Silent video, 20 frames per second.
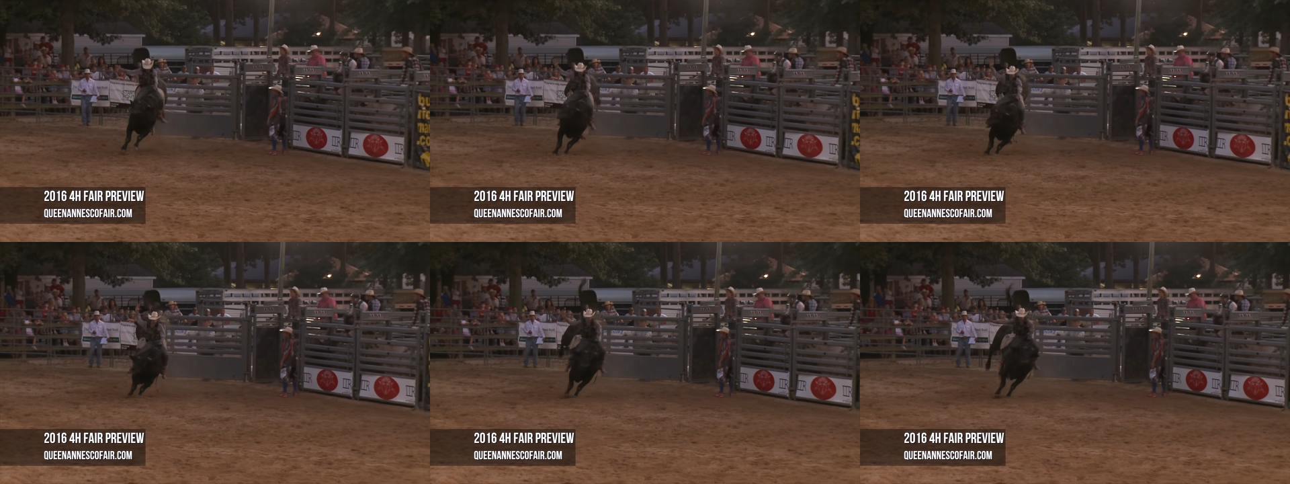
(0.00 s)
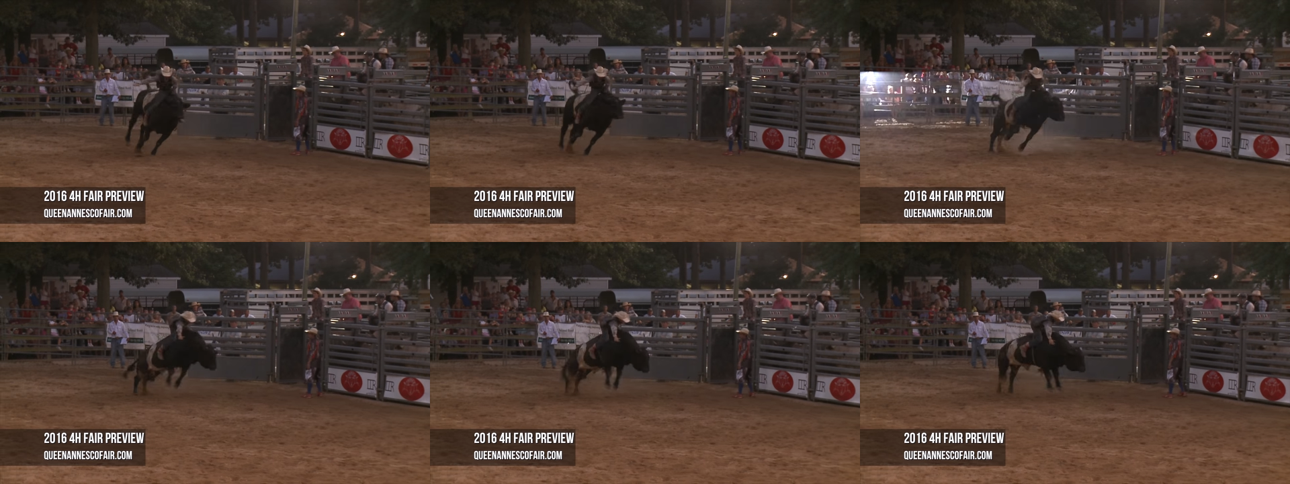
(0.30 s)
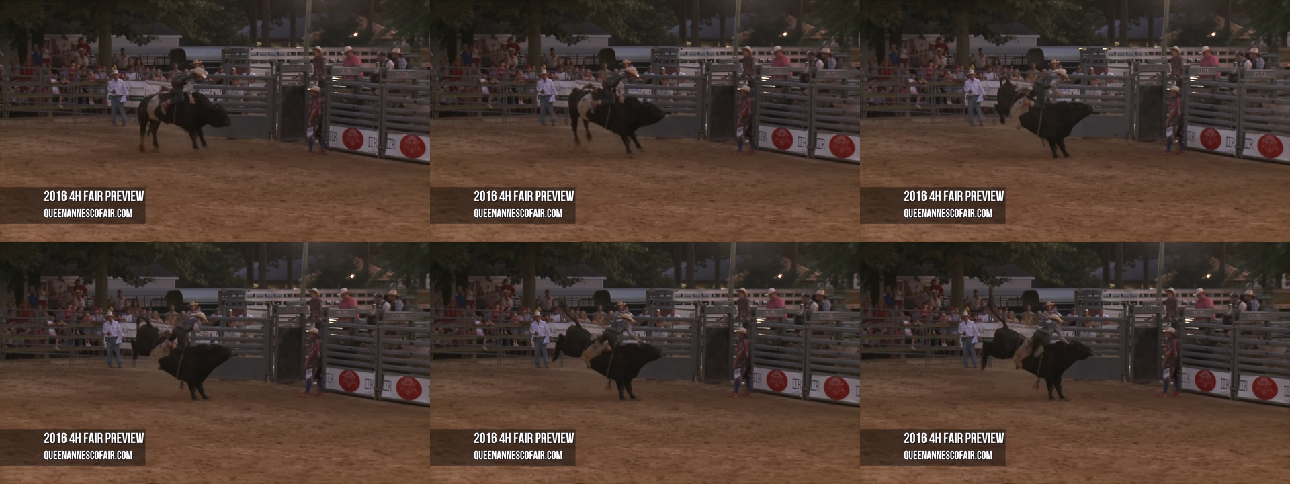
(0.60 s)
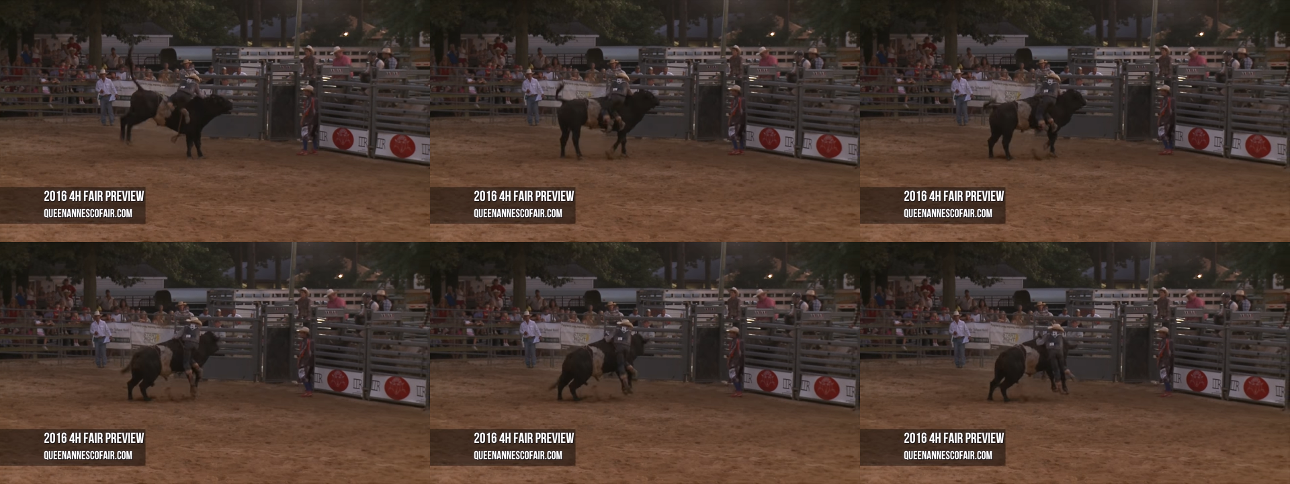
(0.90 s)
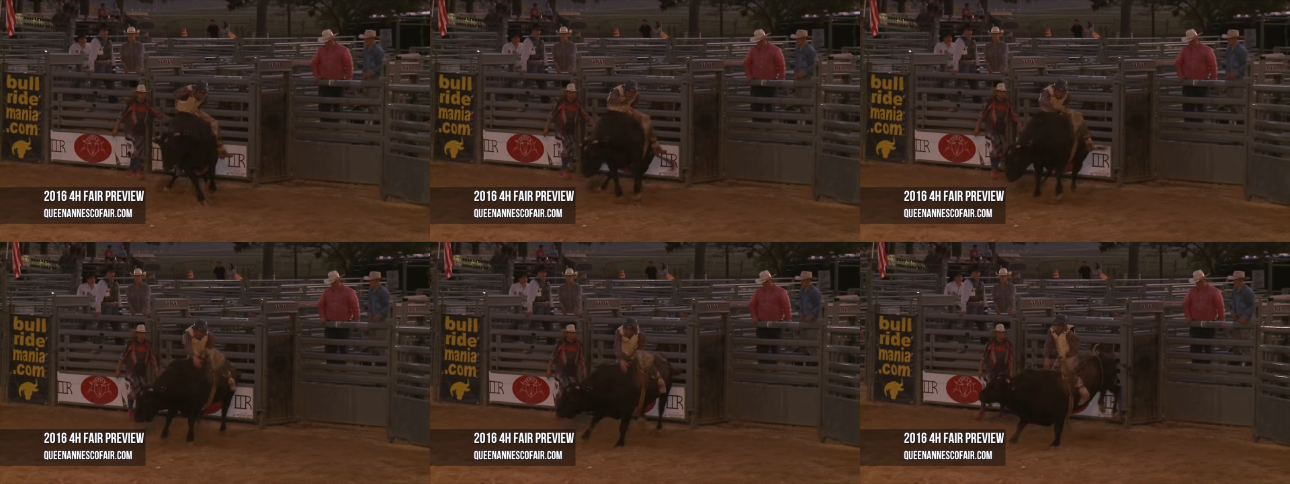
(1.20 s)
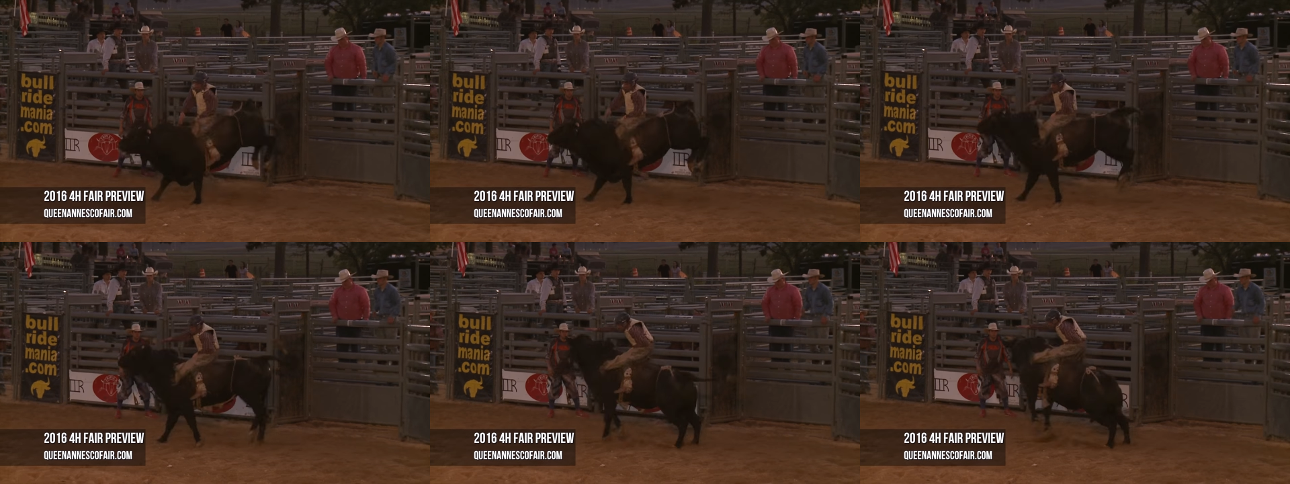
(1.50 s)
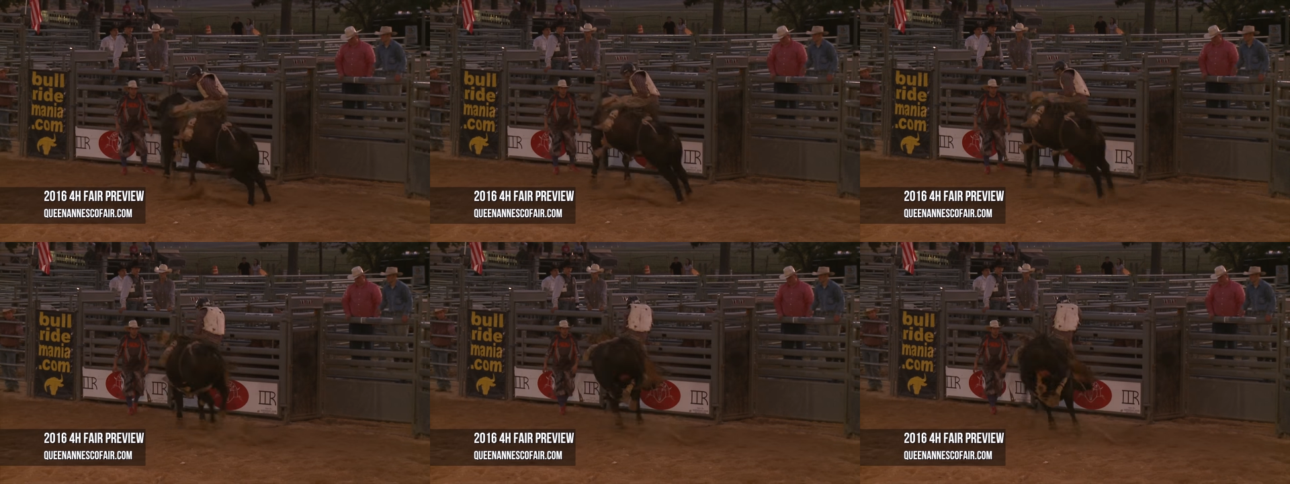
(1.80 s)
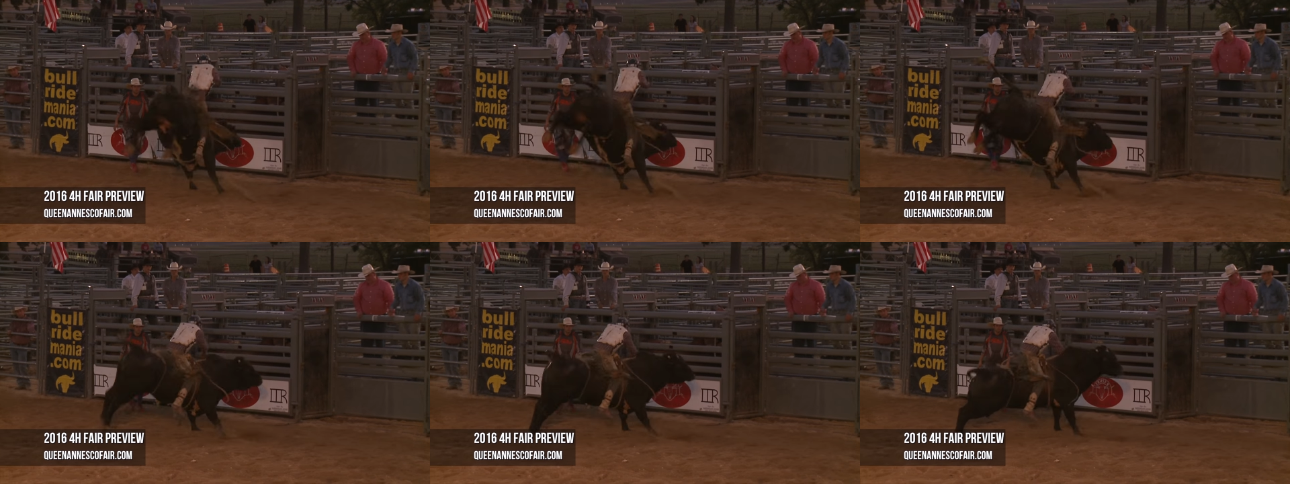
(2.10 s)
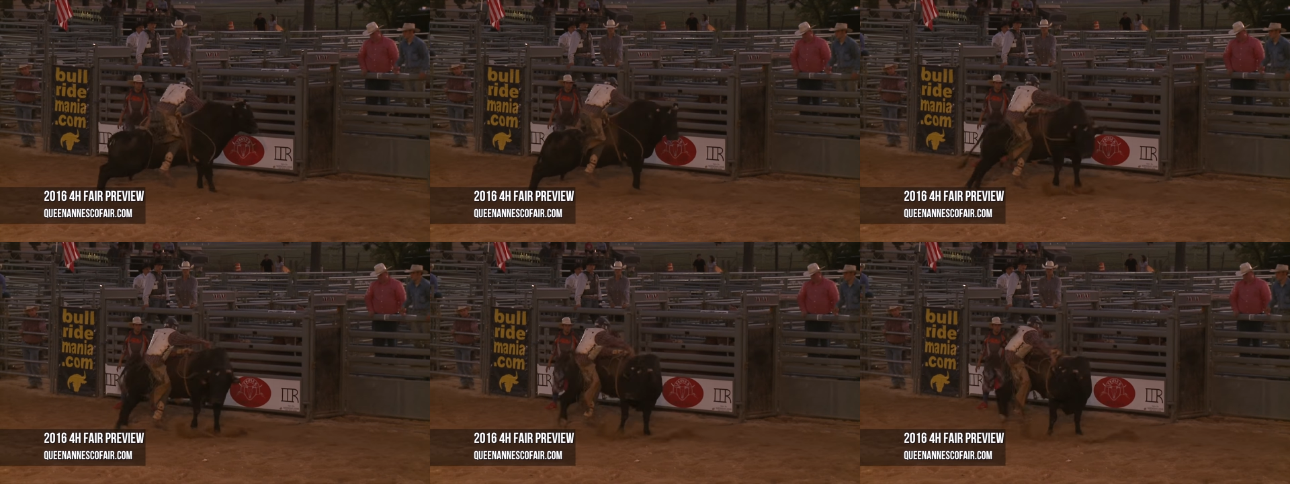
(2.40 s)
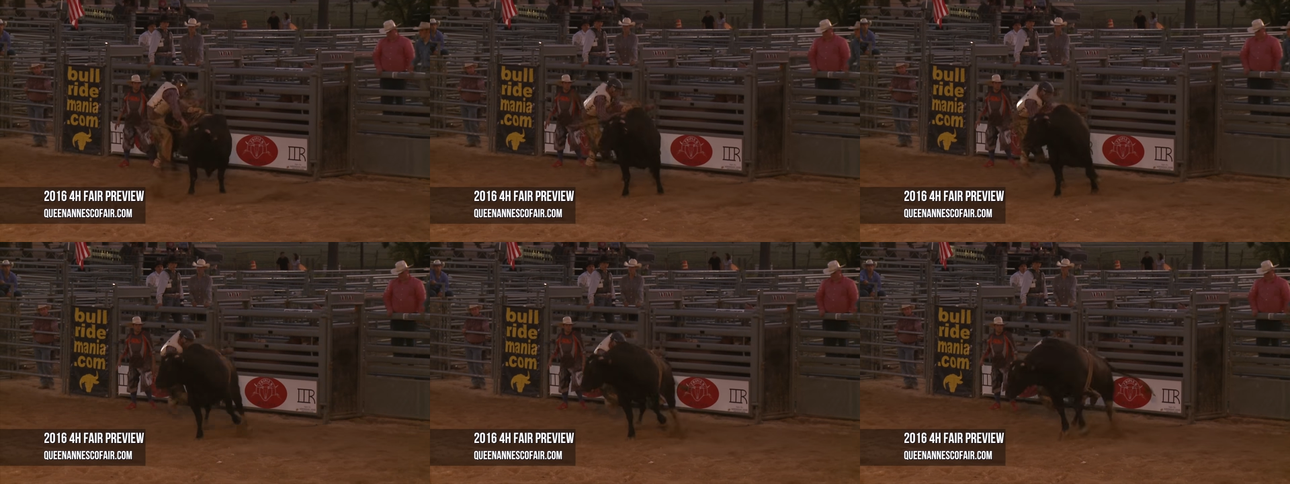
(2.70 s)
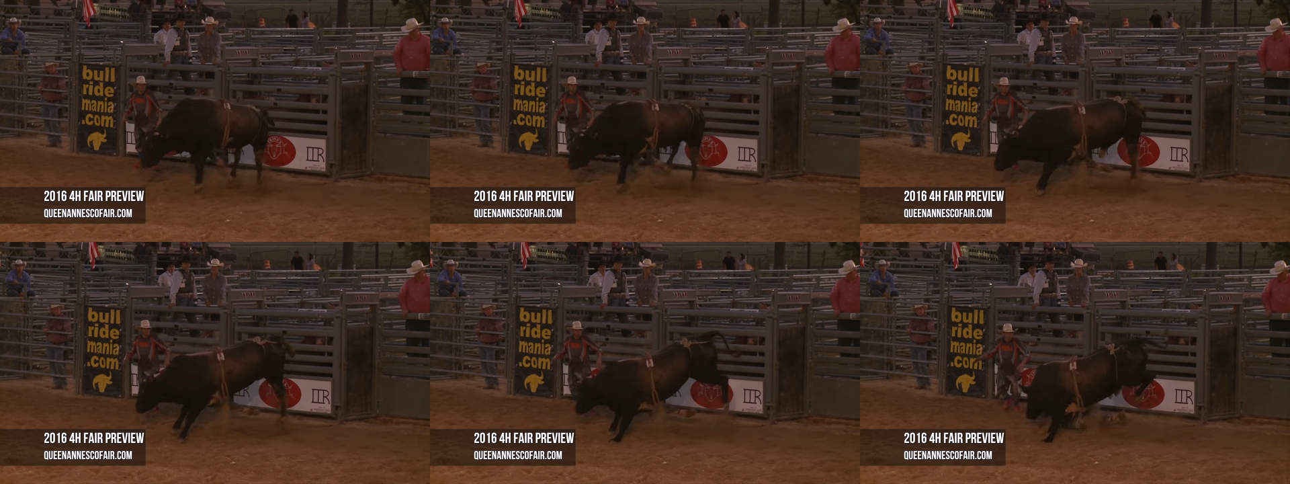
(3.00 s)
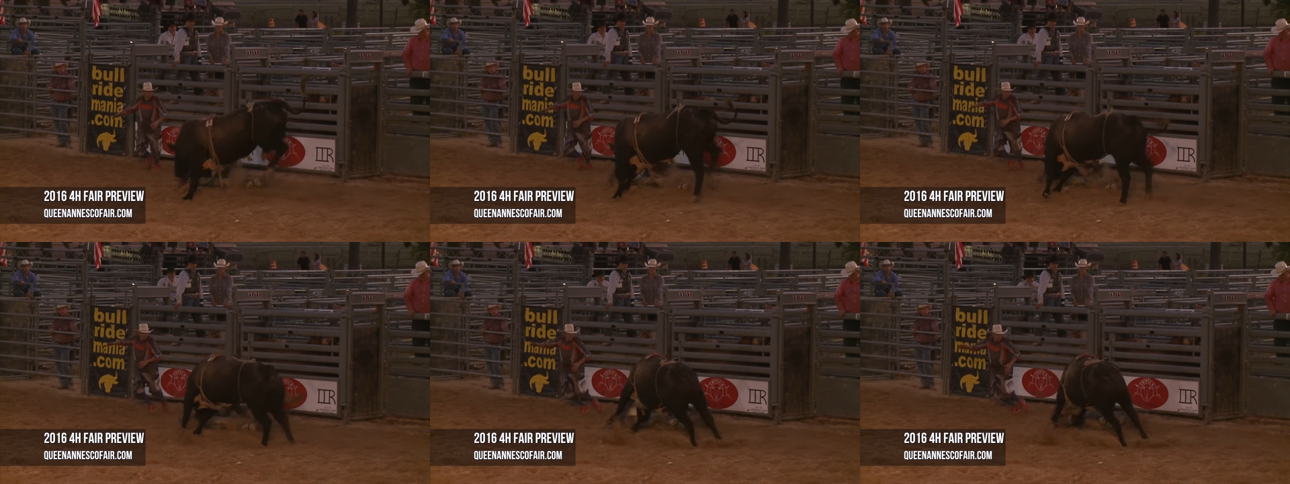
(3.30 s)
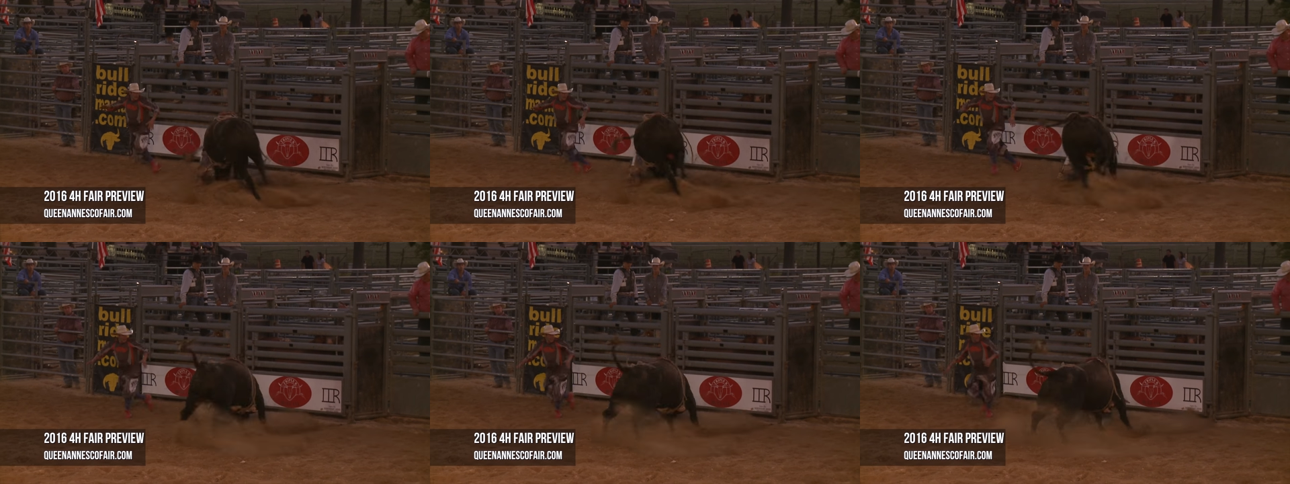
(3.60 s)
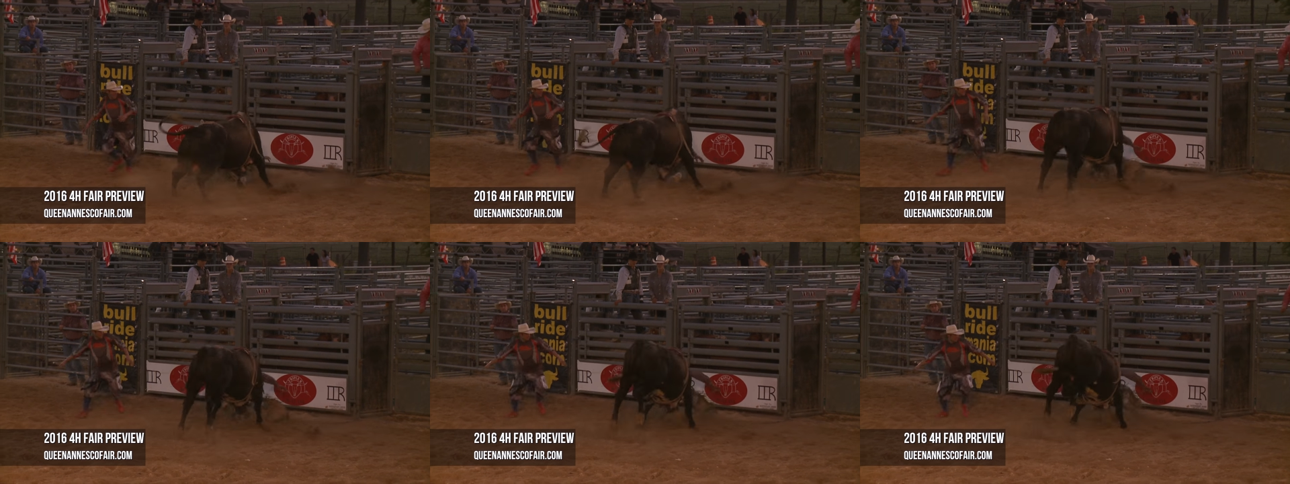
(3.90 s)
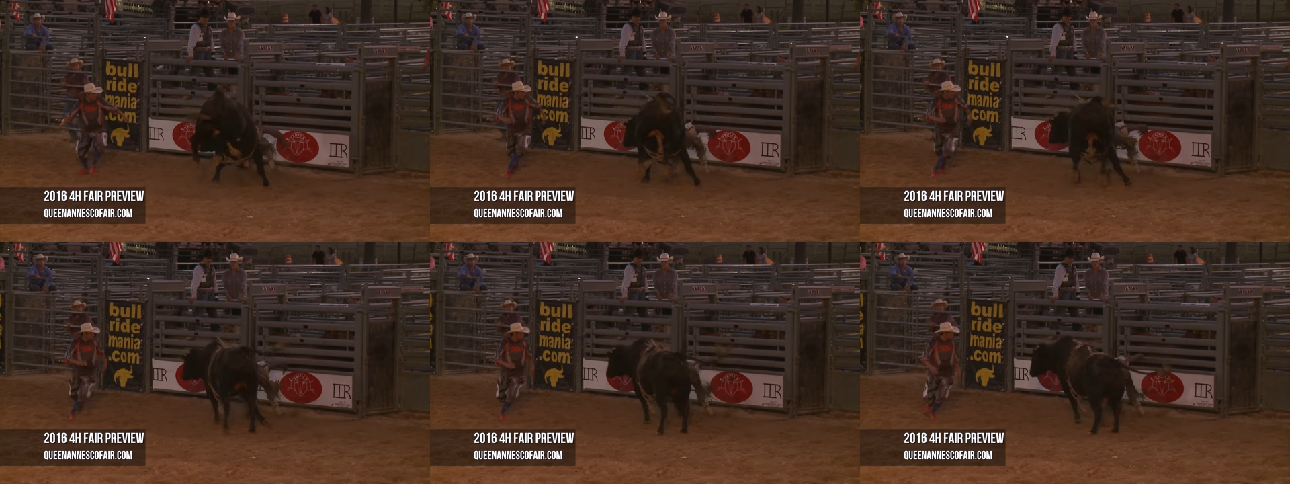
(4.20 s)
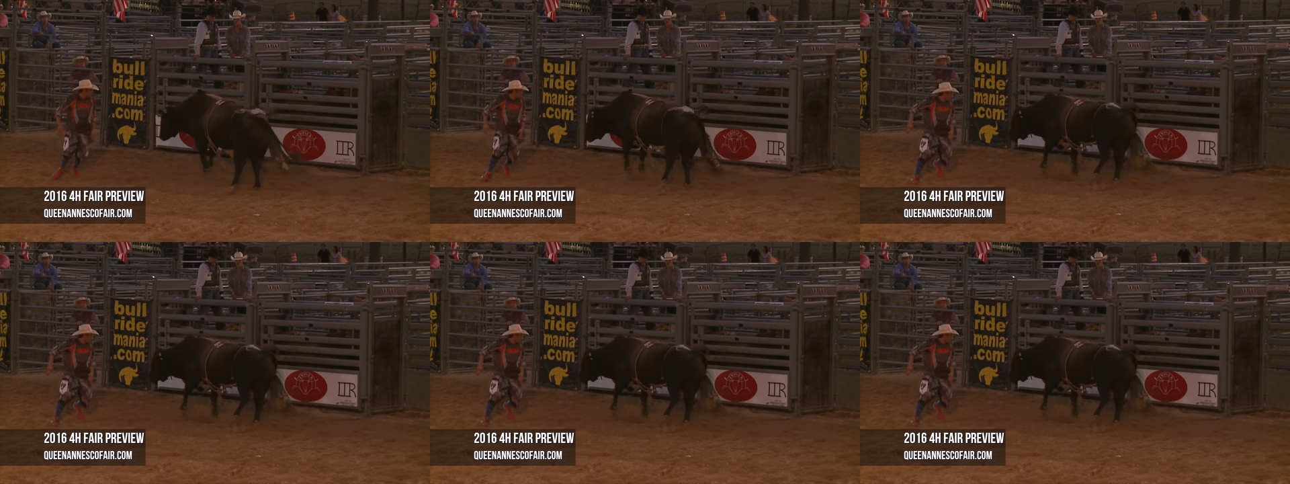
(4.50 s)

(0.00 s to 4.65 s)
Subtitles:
[unreadable: no face in view]